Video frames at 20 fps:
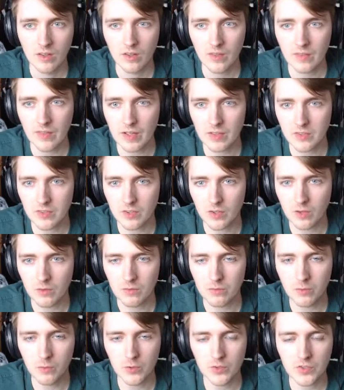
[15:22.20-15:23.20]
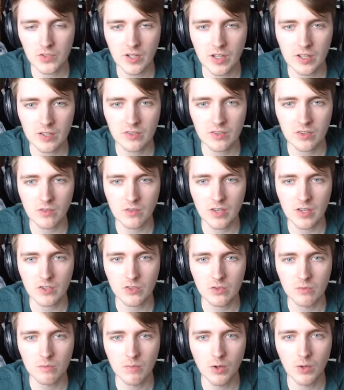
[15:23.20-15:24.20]
That's an unfortunate
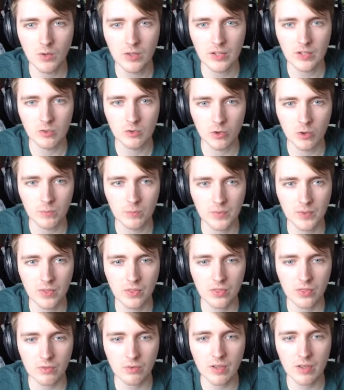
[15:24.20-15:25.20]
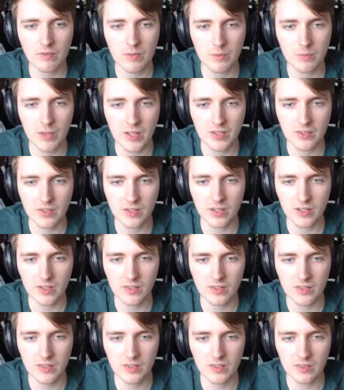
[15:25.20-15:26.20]
excavation mole. He dropped 3 of the best cards
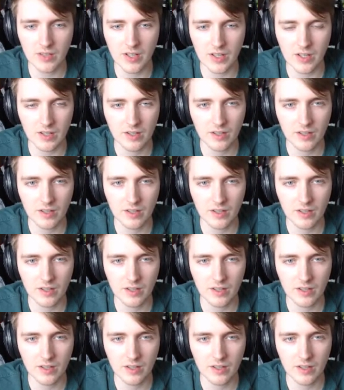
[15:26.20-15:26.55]
in his deck.